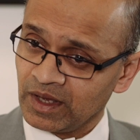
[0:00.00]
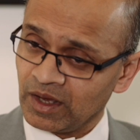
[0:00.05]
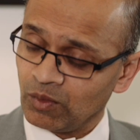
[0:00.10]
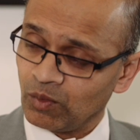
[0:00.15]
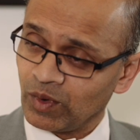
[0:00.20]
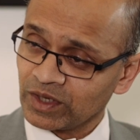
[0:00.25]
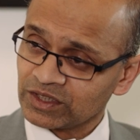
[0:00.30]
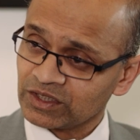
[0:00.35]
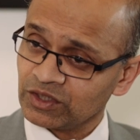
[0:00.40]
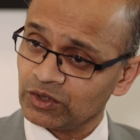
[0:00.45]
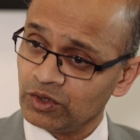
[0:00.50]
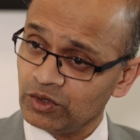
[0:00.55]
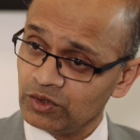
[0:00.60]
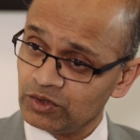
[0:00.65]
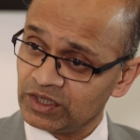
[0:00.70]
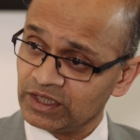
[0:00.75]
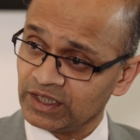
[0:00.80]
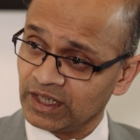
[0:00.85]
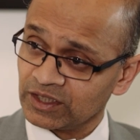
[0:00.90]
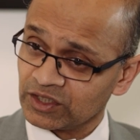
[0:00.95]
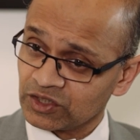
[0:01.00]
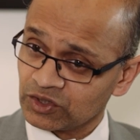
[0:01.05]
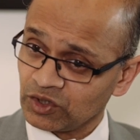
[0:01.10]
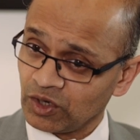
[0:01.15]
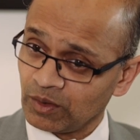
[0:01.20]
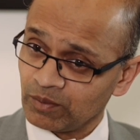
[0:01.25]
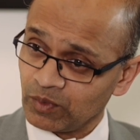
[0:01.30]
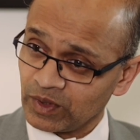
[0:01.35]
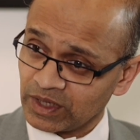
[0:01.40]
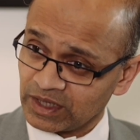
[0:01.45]
And once the oozing has
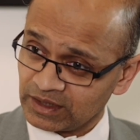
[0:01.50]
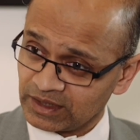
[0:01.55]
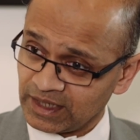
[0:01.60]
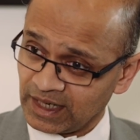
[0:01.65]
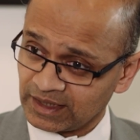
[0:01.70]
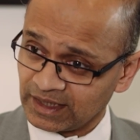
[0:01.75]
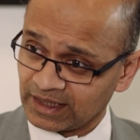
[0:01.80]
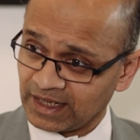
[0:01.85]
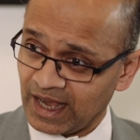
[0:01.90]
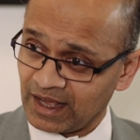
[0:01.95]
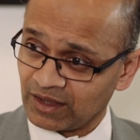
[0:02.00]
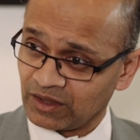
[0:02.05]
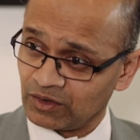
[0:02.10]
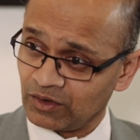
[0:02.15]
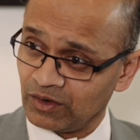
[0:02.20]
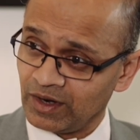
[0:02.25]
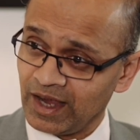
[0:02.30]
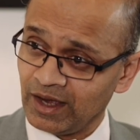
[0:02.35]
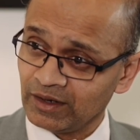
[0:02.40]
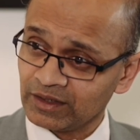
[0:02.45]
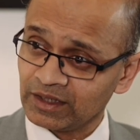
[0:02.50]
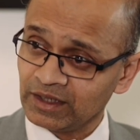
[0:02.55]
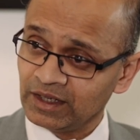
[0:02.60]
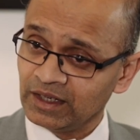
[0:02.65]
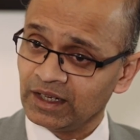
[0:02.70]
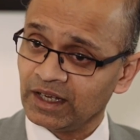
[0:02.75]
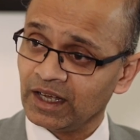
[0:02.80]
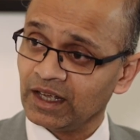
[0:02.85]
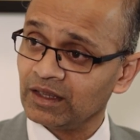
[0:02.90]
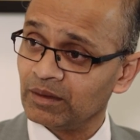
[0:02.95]
stopped, we can take the catheter out
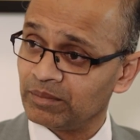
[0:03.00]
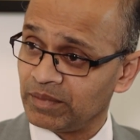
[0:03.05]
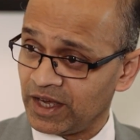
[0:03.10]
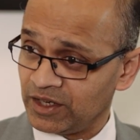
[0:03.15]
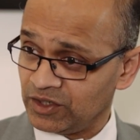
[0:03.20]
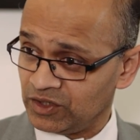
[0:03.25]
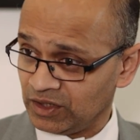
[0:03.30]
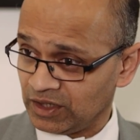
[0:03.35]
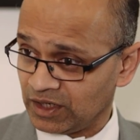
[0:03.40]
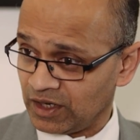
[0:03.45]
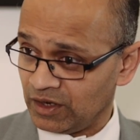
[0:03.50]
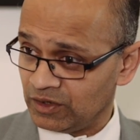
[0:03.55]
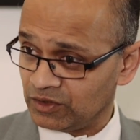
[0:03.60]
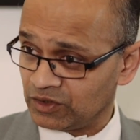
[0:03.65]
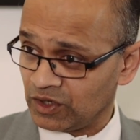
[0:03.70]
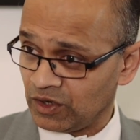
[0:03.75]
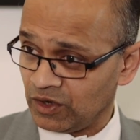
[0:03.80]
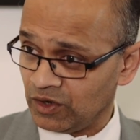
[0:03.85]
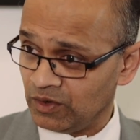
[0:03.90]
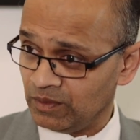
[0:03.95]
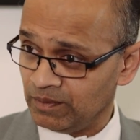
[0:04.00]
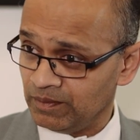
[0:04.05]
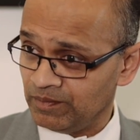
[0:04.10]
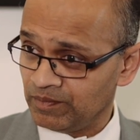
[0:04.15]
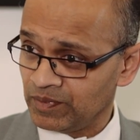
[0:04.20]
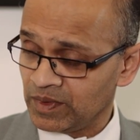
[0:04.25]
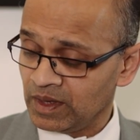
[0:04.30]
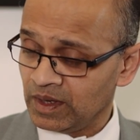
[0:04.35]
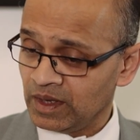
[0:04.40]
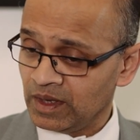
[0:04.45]
and the patient goes home.
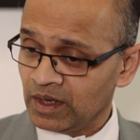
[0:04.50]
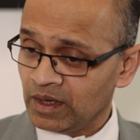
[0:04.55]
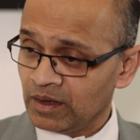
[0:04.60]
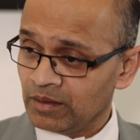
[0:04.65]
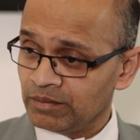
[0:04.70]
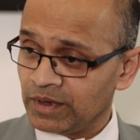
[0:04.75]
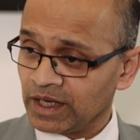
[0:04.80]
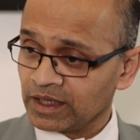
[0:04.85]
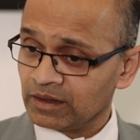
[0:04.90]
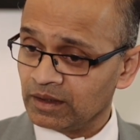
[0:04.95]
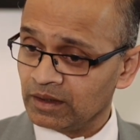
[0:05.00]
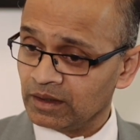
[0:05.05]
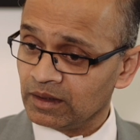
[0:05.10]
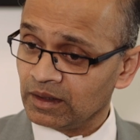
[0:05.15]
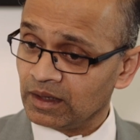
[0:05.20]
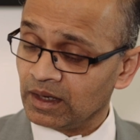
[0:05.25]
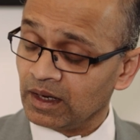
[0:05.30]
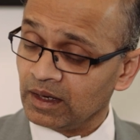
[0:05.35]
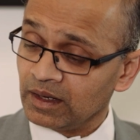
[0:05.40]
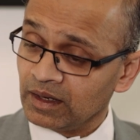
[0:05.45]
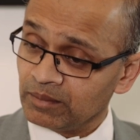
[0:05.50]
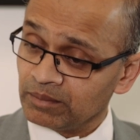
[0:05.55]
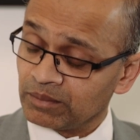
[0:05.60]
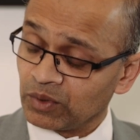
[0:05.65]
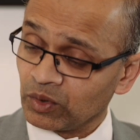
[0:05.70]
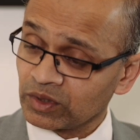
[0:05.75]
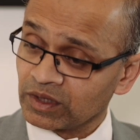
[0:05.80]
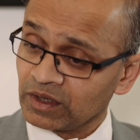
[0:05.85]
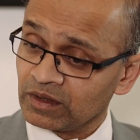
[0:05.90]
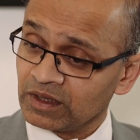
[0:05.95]
But
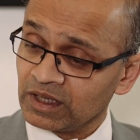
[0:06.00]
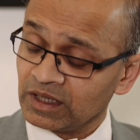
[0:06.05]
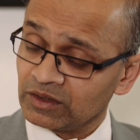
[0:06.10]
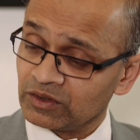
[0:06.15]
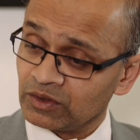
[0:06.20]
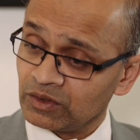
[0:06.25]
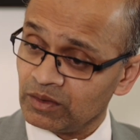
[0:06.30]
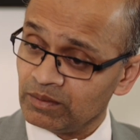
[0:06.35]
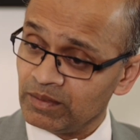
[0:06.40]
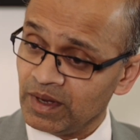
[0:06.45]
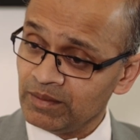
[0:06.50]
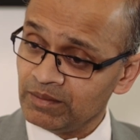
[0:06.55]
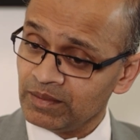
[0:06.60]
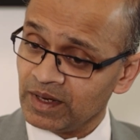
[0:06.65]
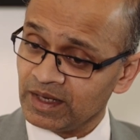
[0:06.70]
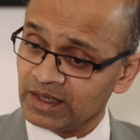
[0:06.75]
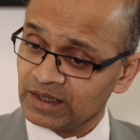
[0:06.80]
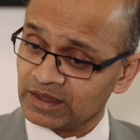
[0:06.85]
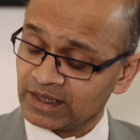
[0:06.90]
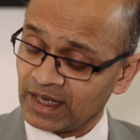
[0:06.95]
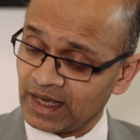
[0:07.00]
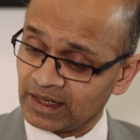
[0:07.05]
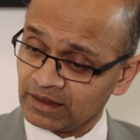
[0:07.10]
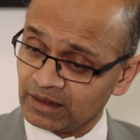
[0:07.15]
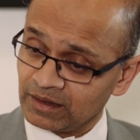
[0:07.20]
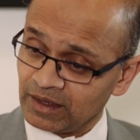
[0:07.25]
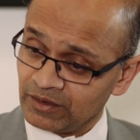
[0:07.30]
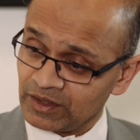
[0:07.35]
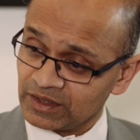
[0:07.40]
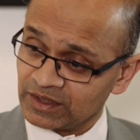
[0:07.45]
important thing to remember is
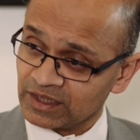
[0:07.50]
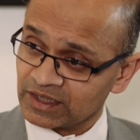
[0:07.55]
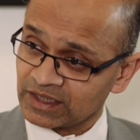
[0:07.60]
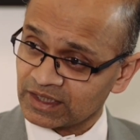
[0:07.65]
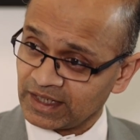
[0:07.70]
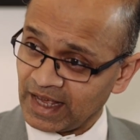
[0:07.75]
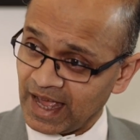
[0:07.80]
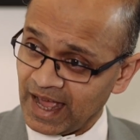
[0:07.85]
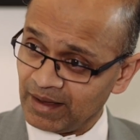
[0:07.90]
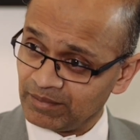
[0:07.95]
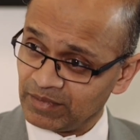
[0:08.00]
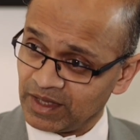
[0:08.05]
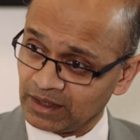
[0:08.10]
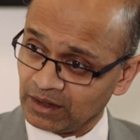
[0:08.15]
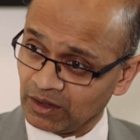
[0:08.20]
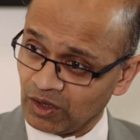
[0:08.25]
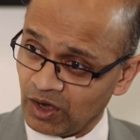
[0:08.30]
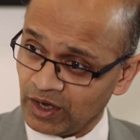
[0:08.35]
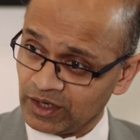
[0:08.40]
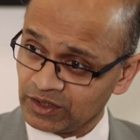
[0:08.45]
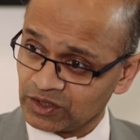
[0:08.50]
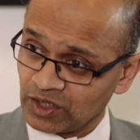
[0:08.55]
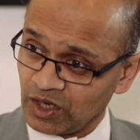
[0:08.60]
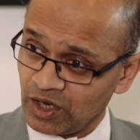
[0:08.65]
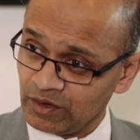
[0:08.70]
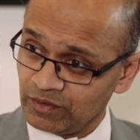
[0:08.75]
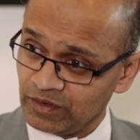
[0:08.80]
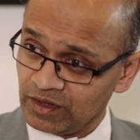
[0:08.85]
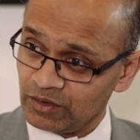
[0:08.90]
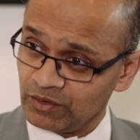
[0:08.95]
that there is a scab that lies
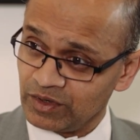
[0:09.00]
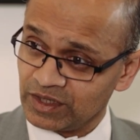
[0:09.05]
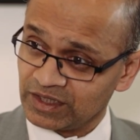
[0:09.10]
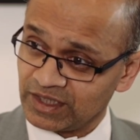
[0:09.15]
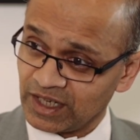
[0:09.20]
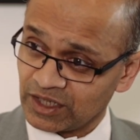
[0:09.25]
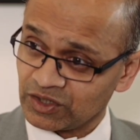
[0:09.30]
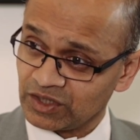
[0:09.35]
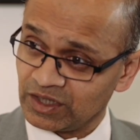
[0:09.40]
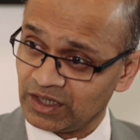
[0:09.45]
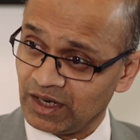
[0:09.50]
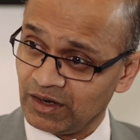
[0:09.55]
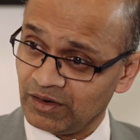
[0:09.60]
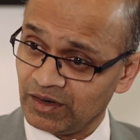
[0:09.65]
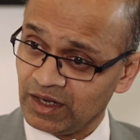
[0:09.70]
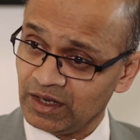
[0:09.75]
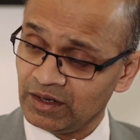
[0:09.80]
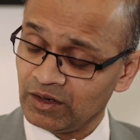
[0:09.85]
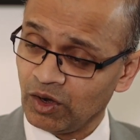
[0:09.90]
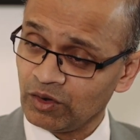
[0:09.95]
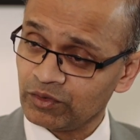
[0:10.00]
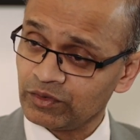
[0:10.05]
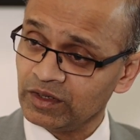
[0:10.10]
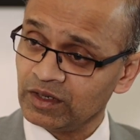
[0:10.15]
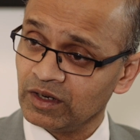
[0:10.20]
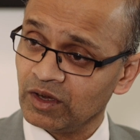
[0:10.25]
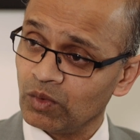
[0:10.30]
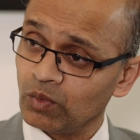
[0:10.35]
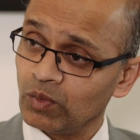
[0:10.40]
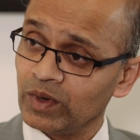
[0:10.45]
over the resection area, and
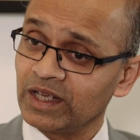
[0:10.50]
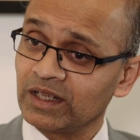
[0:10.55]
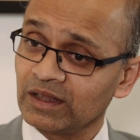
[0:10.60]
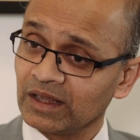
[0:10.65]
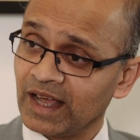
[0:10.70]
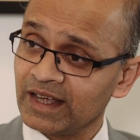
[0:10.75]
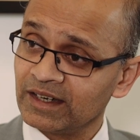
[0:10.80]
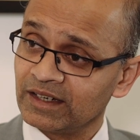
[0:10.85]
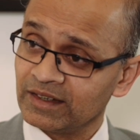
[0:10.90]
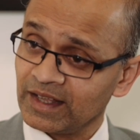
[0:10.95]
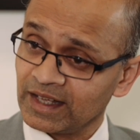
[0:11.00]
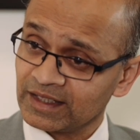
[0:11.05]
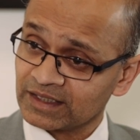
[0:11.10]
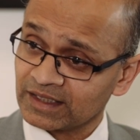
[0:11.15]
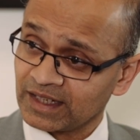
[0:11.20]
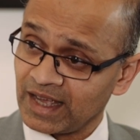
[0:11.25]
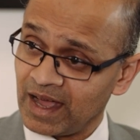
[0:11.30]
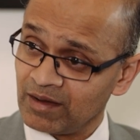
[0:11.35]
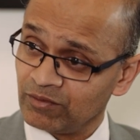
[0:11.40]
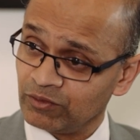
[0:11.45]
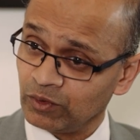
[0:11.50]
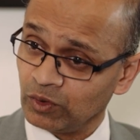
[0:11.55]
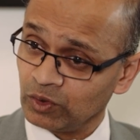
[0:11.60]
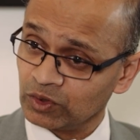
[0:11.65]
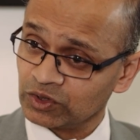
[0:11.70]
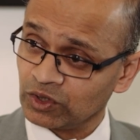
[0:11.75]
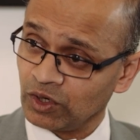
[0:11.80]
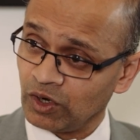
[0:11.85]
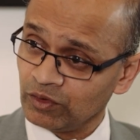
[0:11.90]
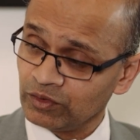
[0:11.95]
often a week later that scab
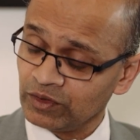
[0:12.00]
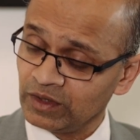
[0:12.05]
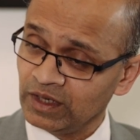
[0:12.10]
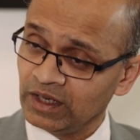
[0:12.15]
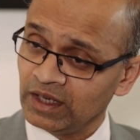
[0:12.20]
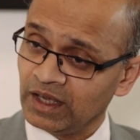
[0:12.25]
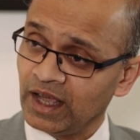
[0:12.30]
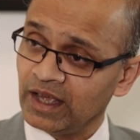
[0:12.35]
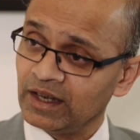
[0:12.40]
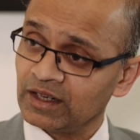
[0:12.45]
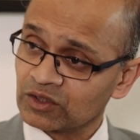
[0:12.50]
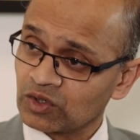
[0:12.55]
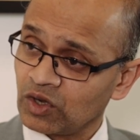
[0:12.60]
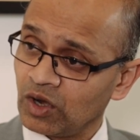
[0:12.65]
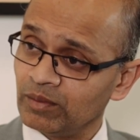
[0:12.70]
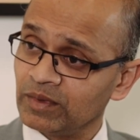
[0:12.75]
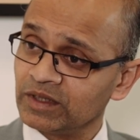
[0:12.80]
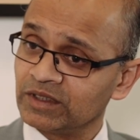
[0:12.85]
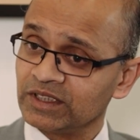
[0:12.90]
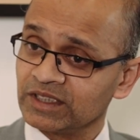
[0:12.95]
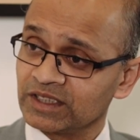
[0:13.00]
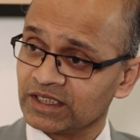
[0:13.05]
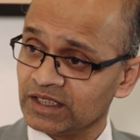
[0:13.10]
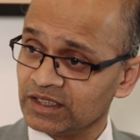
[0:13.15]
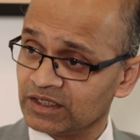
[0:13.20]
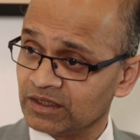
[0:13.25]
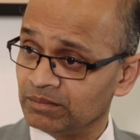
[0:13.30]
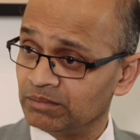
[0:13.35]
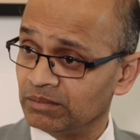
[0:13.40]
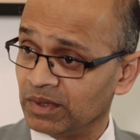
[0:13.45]
falls off, and it's common to
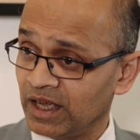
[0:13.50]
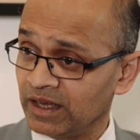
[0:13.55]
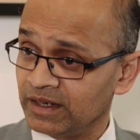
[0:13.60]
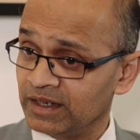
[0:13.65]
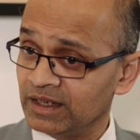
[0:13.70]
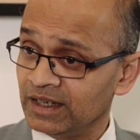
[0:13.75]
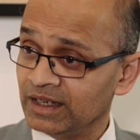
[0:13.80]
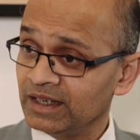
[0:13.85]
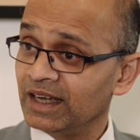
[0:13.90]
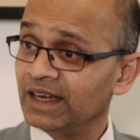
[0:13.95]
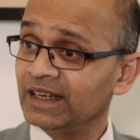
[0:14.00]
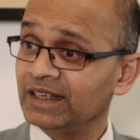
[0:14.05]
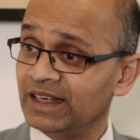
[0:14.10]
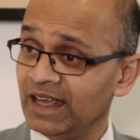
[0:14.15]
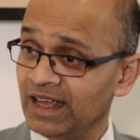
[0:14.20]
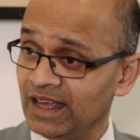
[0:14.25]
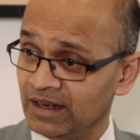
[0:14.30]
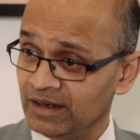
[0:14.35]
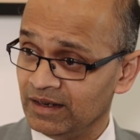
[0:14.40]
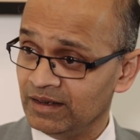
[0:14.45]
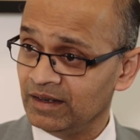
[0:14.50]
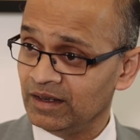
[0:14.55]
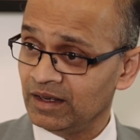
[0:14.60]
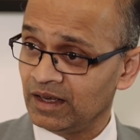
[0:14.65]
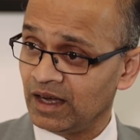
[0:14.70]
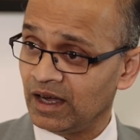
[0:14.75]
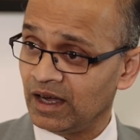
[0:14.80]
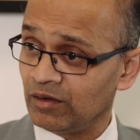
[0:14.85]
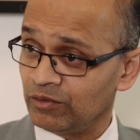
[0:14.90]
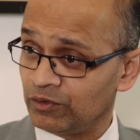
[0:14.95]
see some blood again
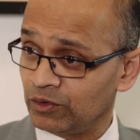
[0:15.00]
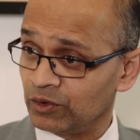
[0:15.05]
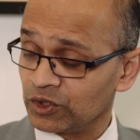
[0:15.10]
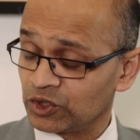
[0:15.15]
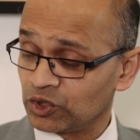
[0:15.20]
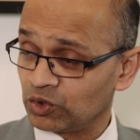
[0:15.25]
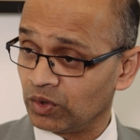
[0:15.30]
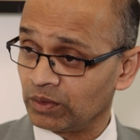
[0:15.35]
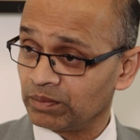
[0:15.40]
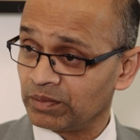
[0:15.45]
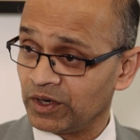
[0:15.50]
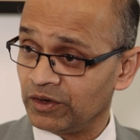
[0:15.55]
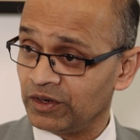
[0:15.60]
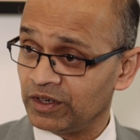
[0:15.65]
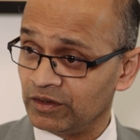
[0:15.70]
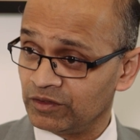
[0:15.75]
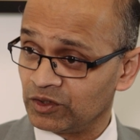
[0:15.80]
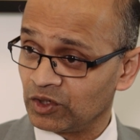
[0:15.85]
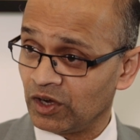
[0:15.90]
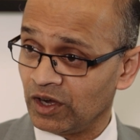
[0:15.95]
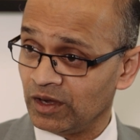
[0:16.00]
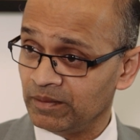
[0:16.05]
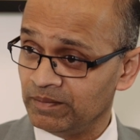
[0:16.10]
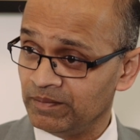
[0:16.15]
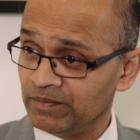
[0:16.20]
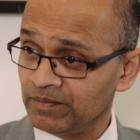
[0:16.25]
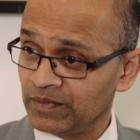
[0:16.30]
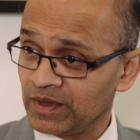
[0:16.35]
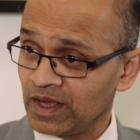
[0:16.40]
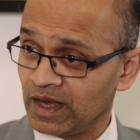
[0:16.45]
for a short period of time
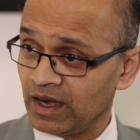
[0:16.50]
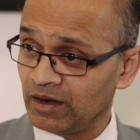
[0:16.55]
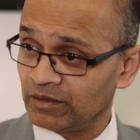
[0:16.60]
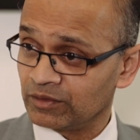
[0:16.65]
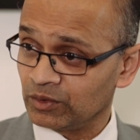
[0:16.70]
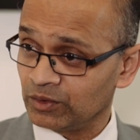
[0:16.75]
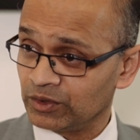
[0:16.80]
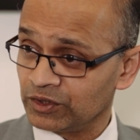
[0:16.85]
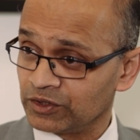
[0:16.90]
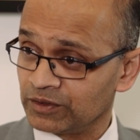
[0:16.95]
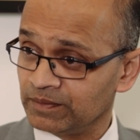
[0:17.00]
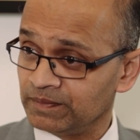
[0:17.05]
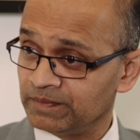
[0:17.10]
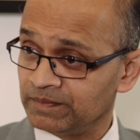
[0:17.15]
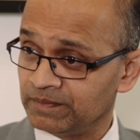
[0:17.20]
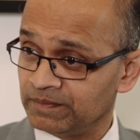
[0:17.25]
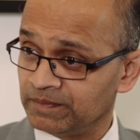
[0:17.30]
afterwards.